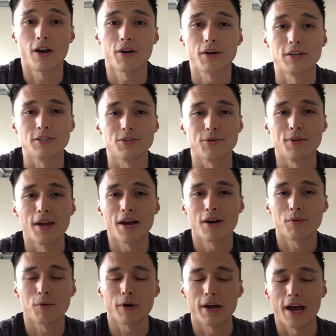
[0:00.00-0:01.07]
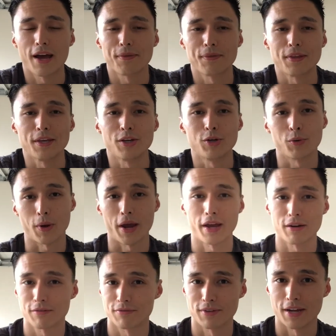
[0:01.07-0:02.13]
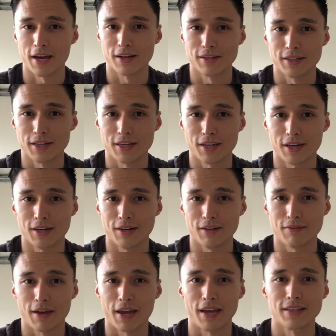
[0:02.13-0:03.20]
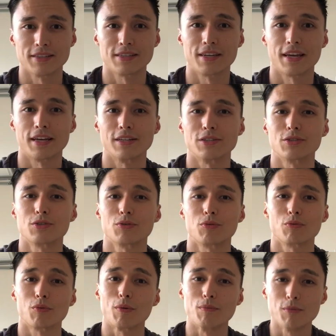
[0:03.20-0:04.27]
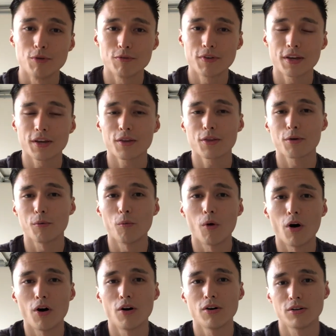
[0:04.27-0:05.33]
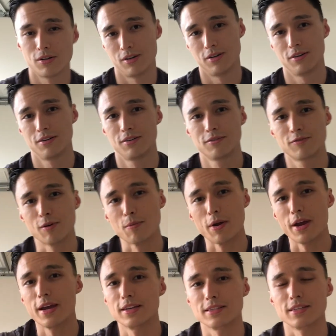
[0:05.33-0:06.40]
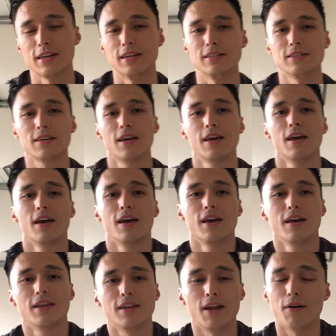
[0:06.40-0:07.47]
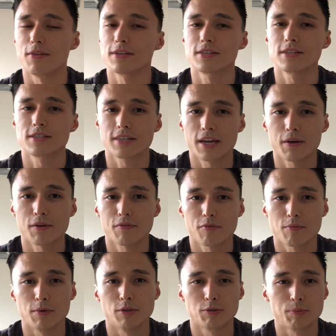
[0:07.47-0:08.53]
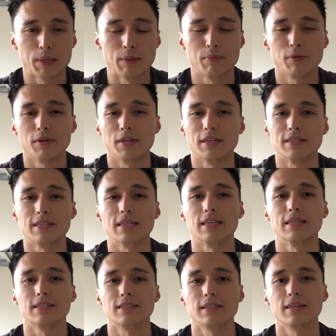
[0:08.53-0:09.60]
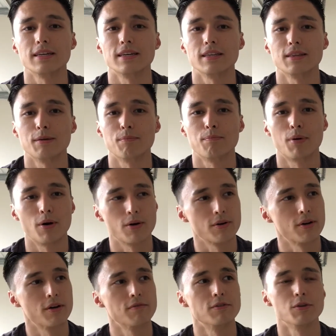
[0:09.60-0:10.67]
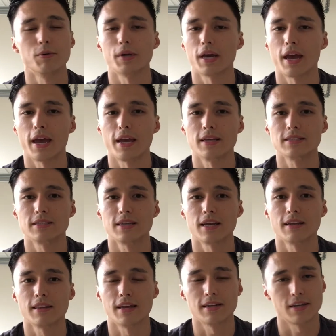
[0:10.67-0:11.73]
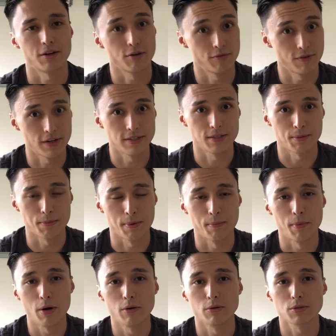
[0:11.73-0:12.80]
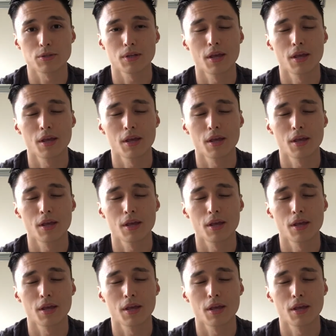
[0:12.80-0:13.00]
right, so now we're at the grand finale of handstands, removing the wall from our handstands. Now, this is scary for most people, and it's easily the part of doing a handstand that terrifies them the most,